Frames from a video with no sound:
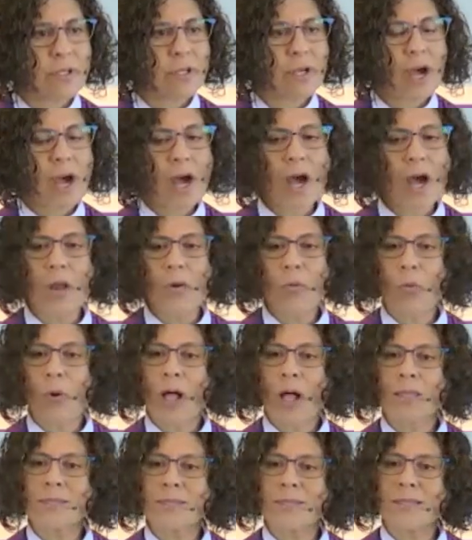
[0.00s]
God
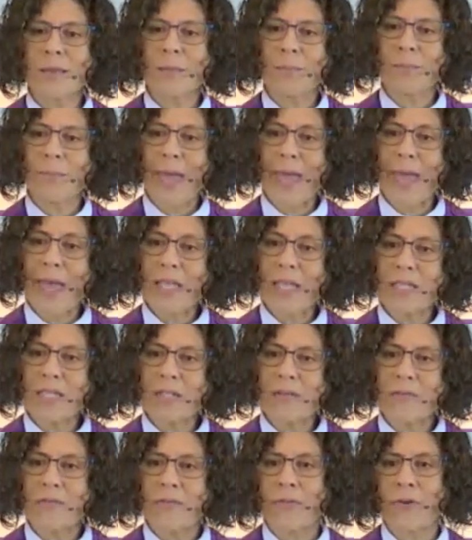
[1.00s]
wants the
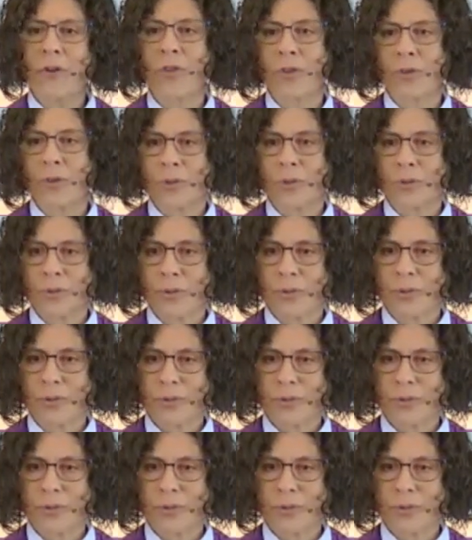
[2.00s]
best for you.